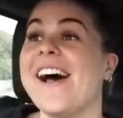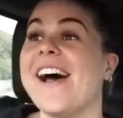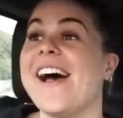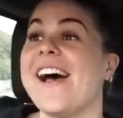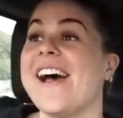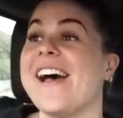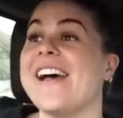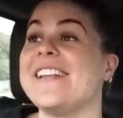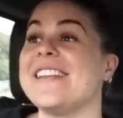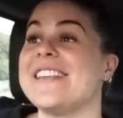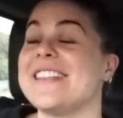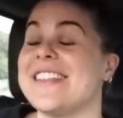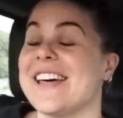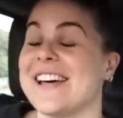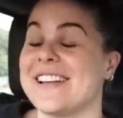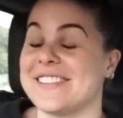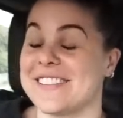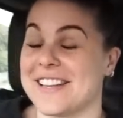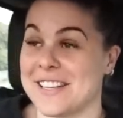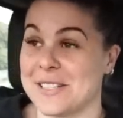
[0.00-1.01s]
and
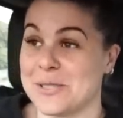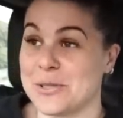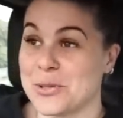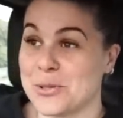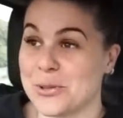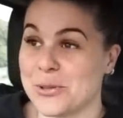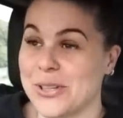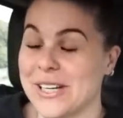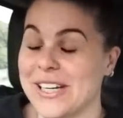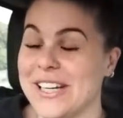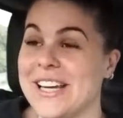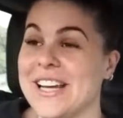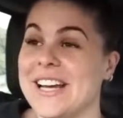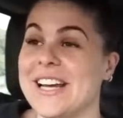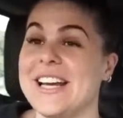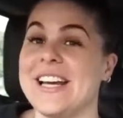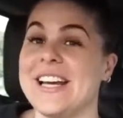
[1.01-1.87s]
that's that story.